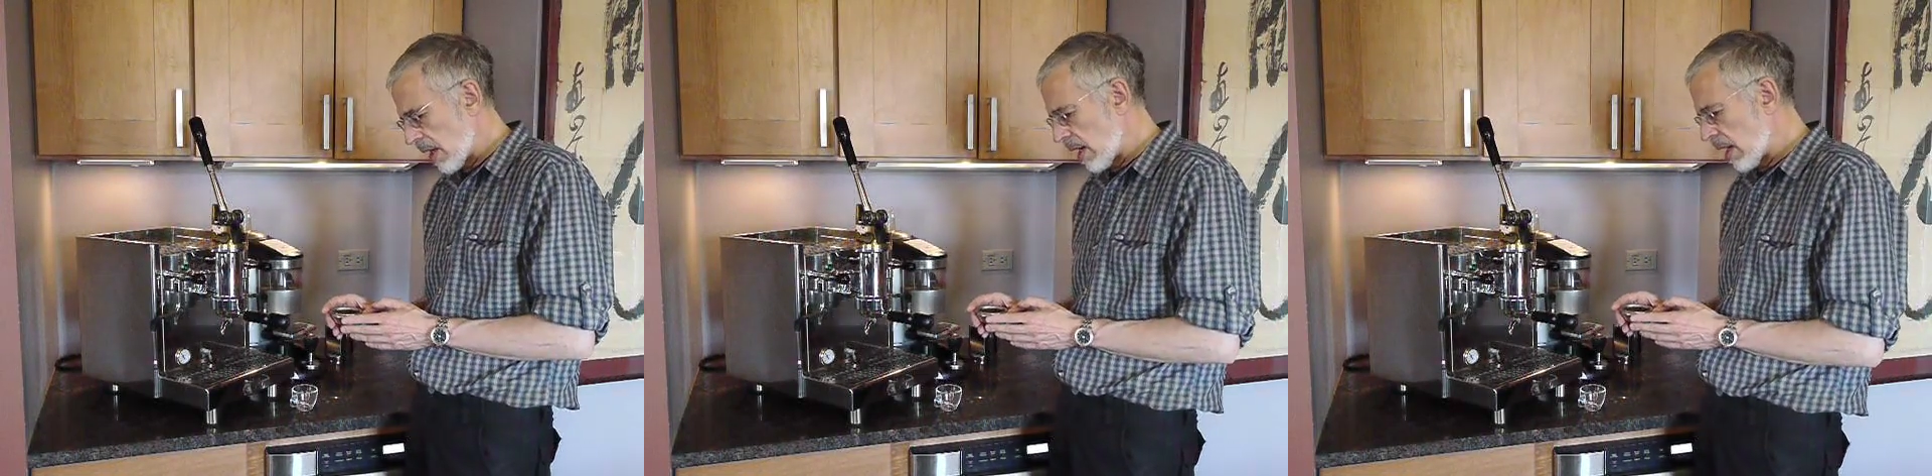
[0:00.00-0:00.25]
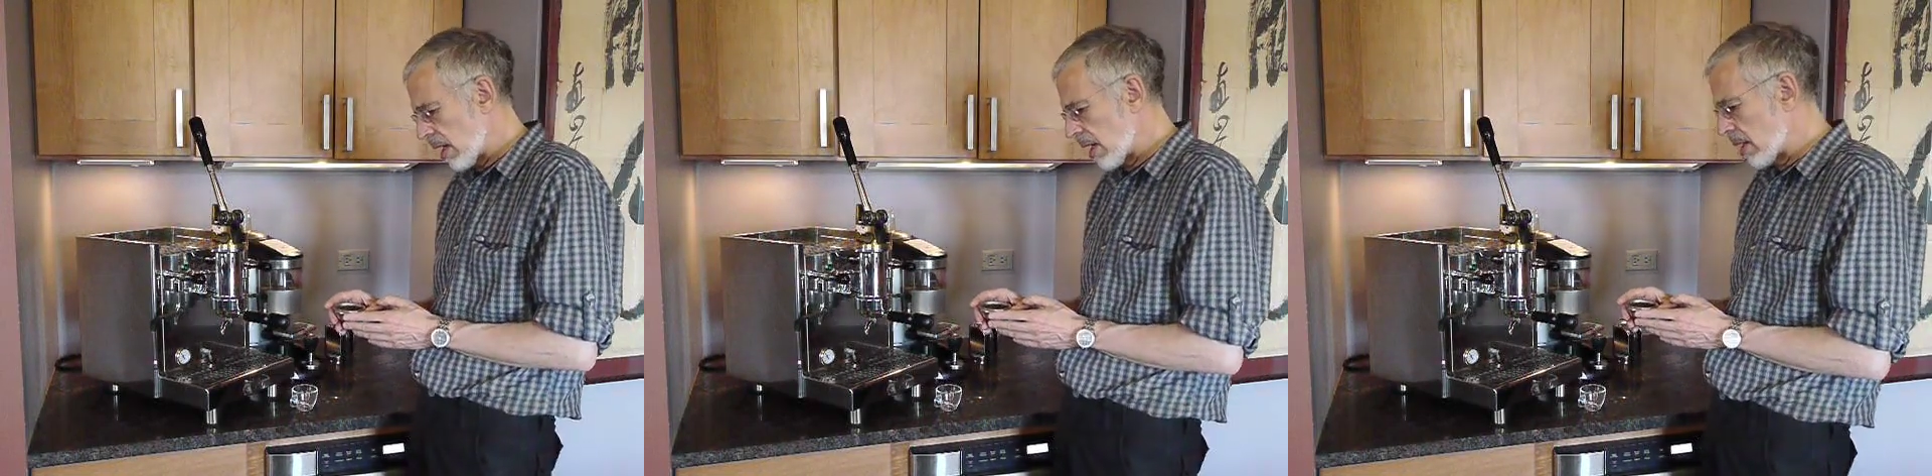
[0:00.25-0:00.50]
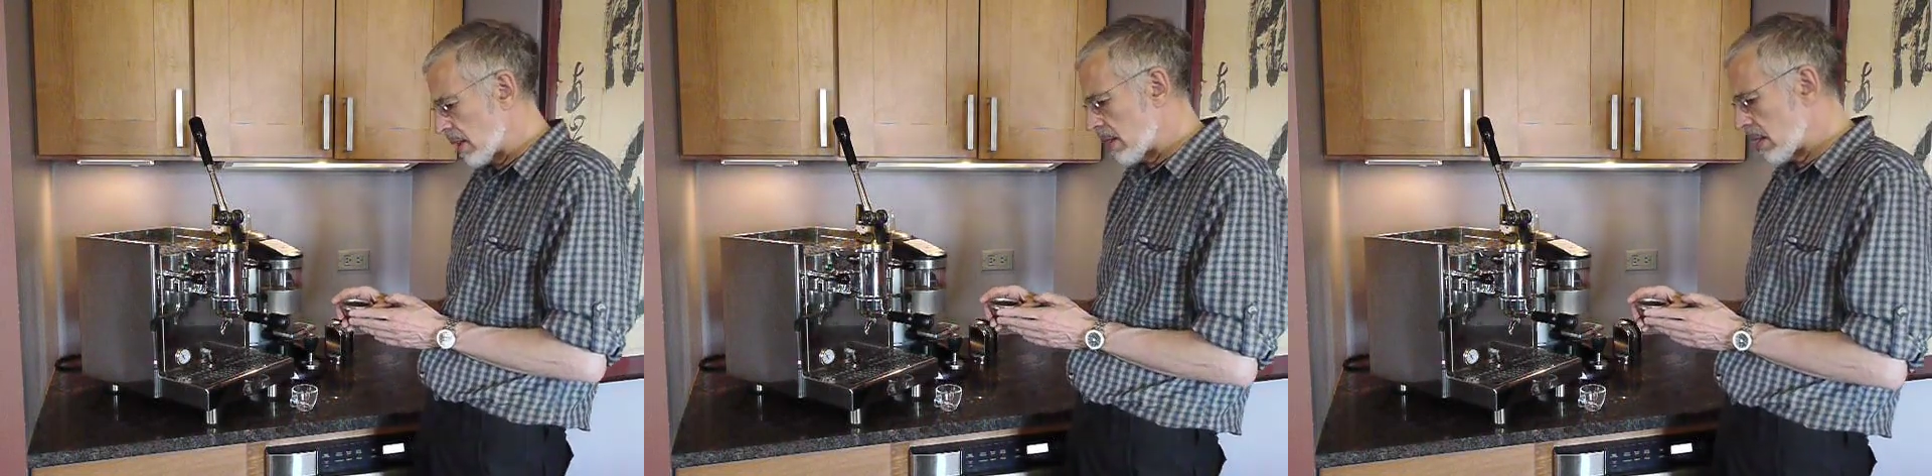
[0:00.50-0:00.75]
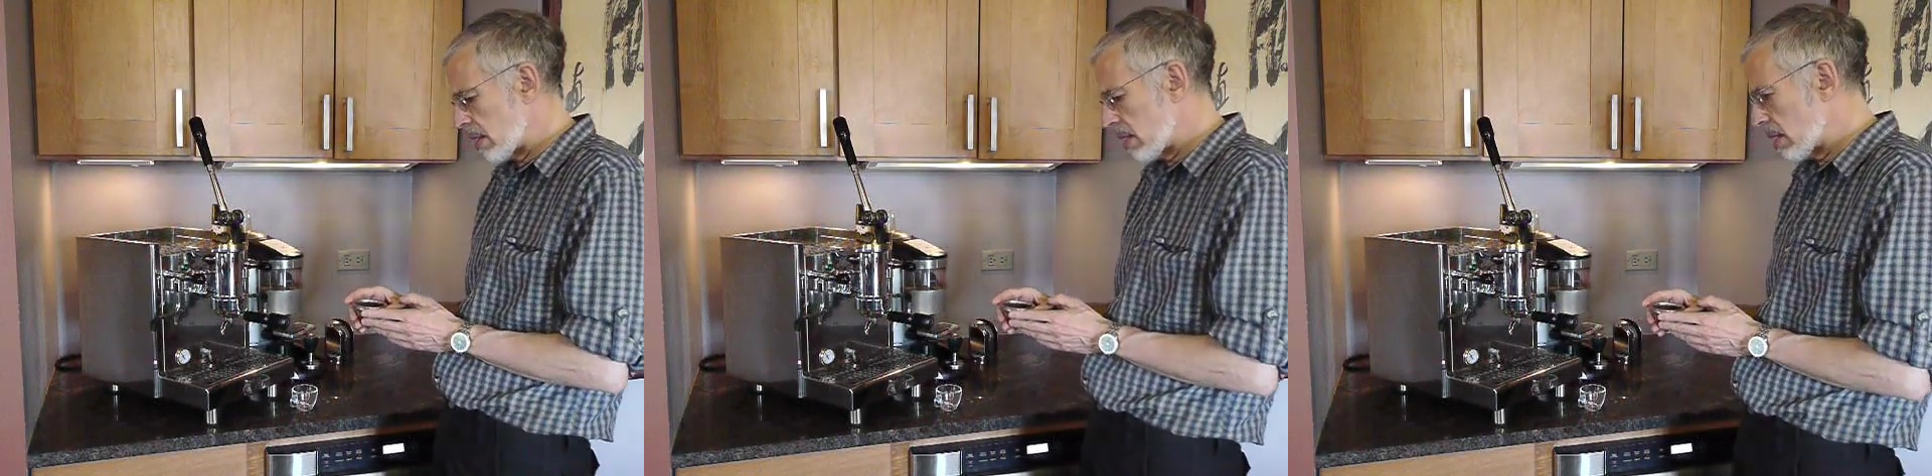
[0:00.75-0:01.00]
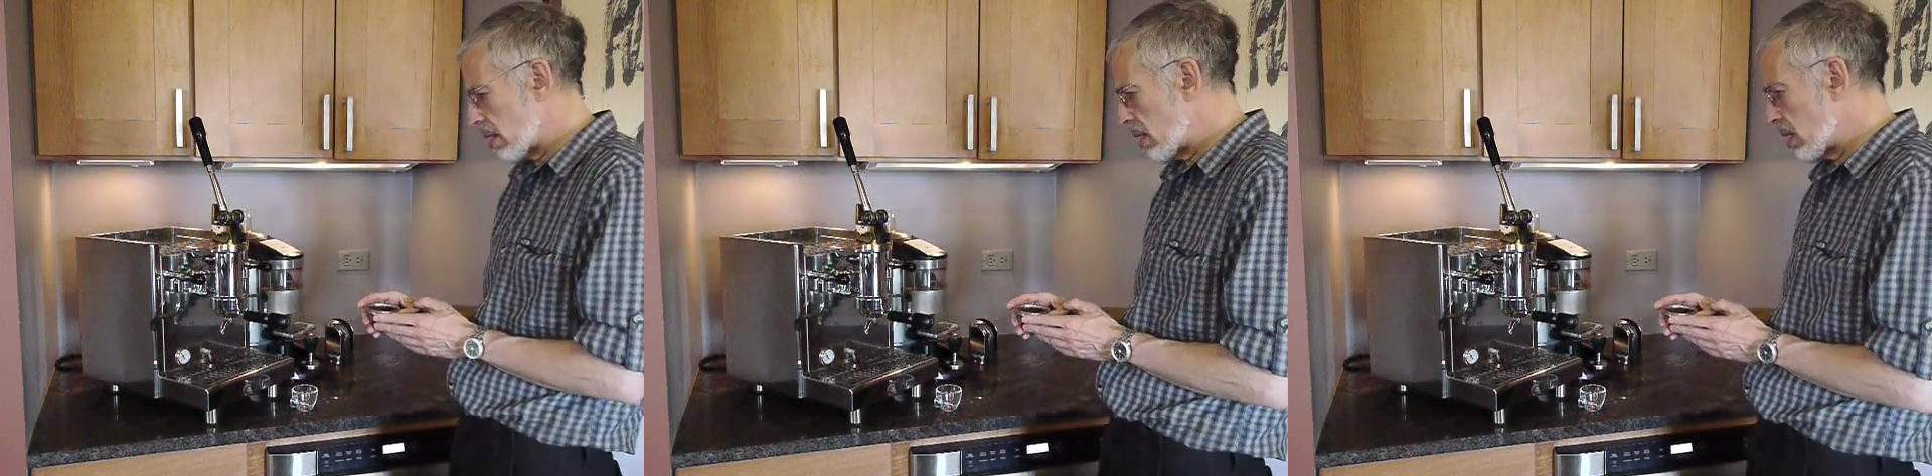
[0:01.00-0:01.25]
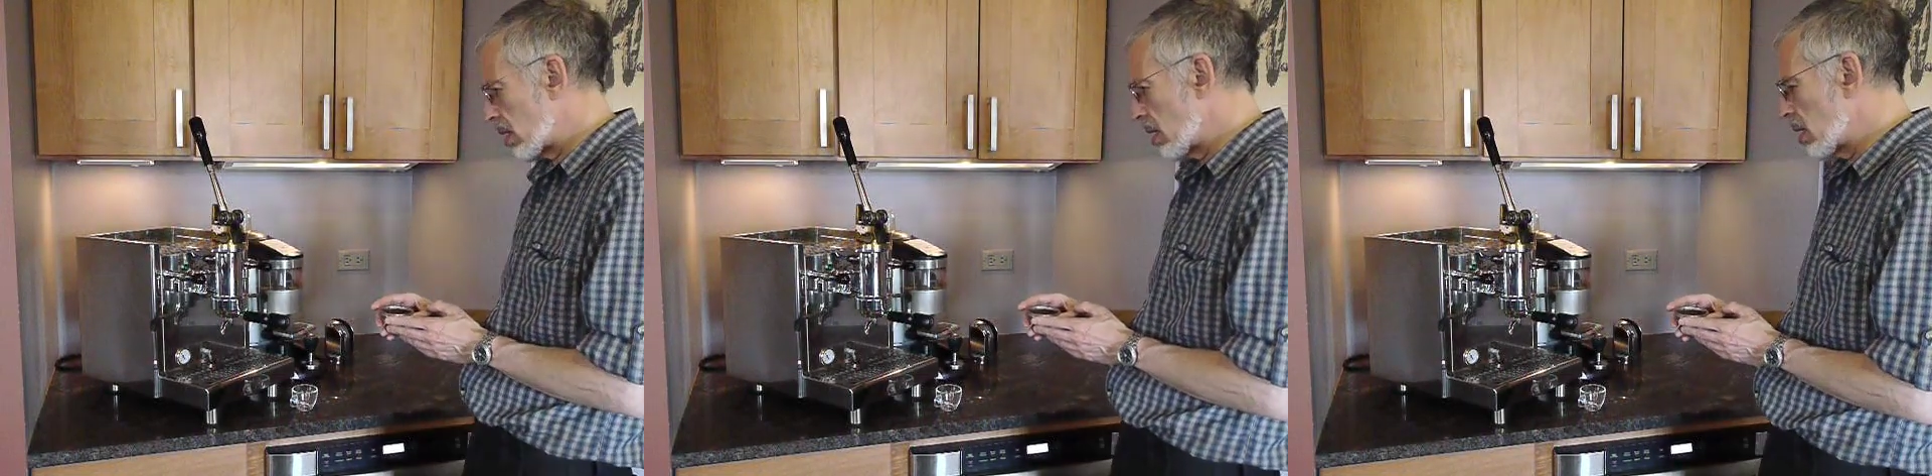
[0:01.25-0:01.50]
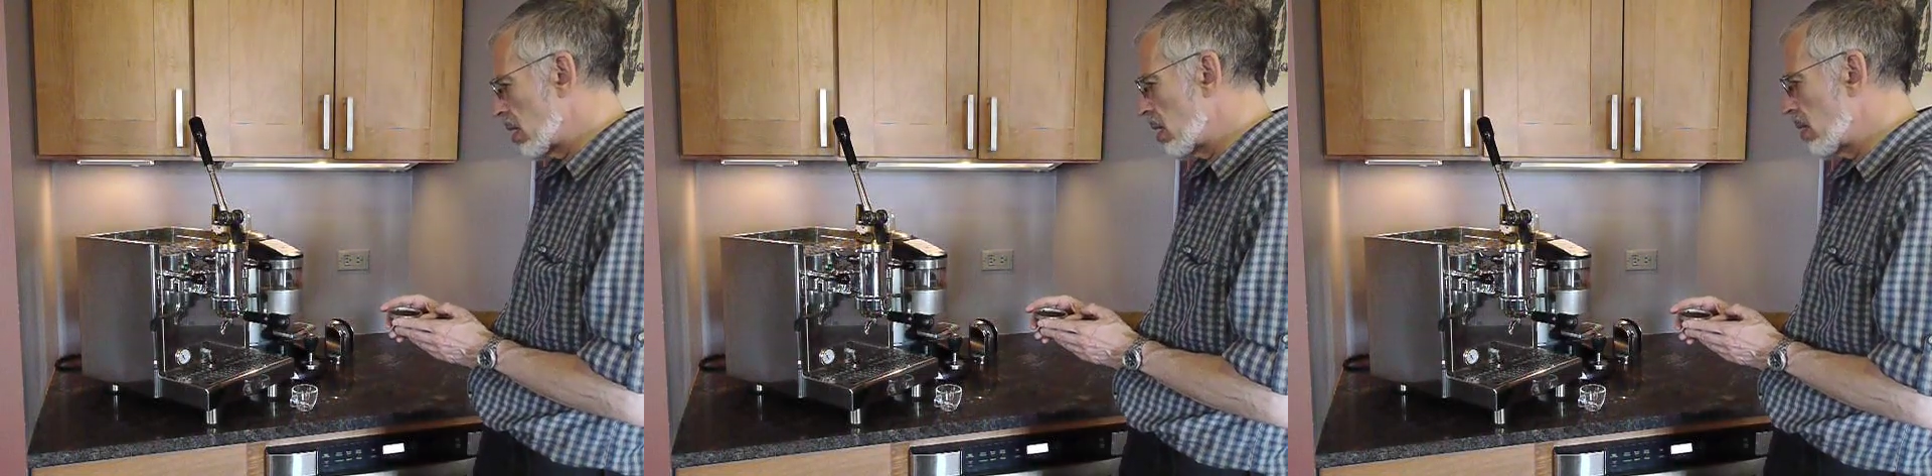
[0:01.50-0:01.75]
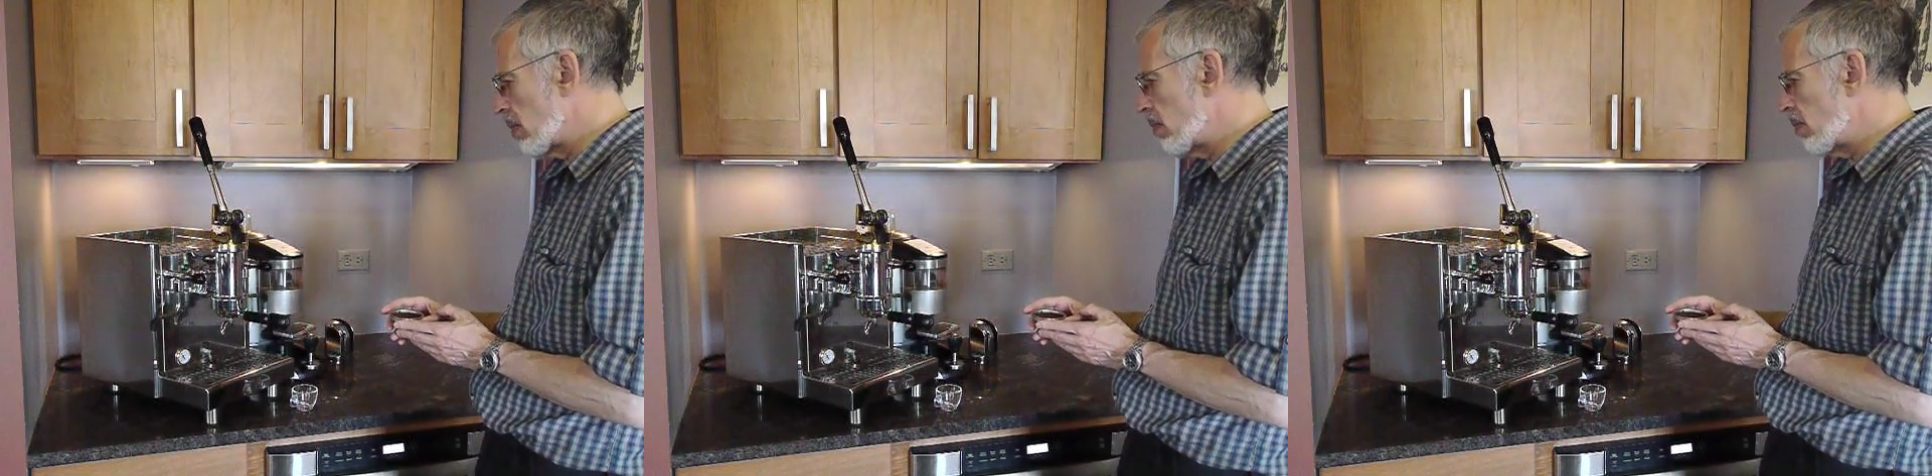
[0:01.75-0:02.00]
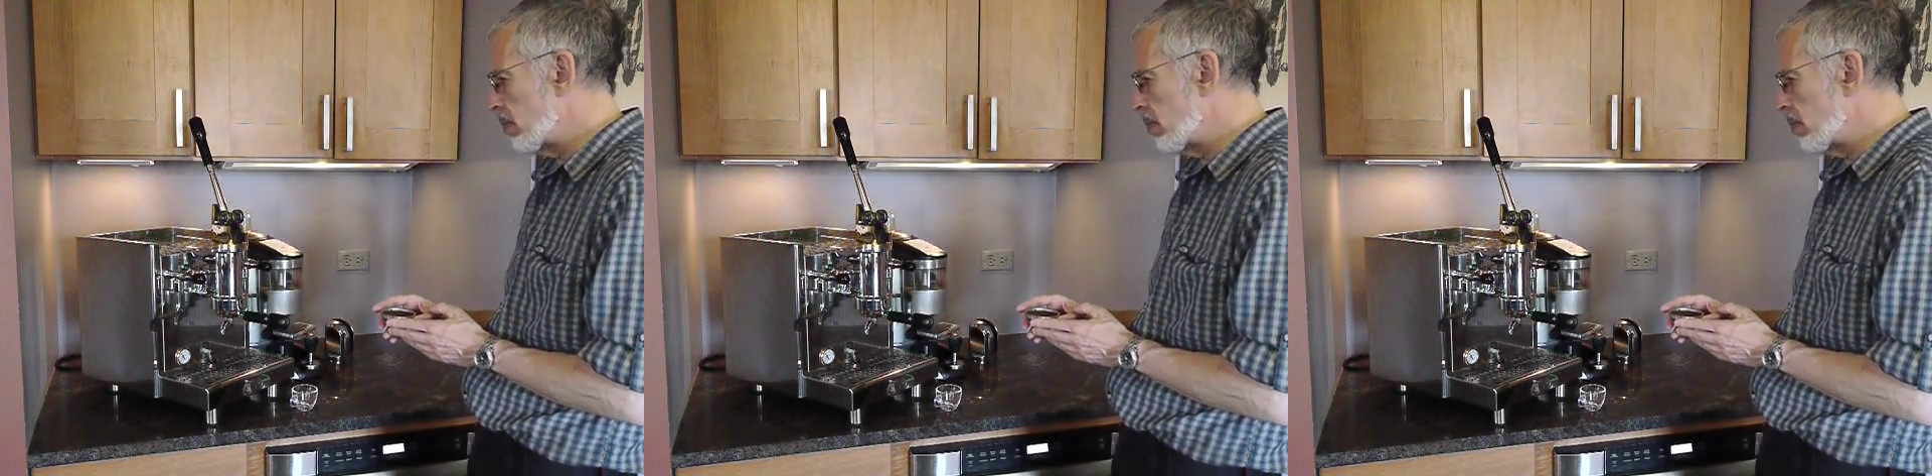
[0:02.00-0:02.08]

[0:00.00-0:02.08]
and uh,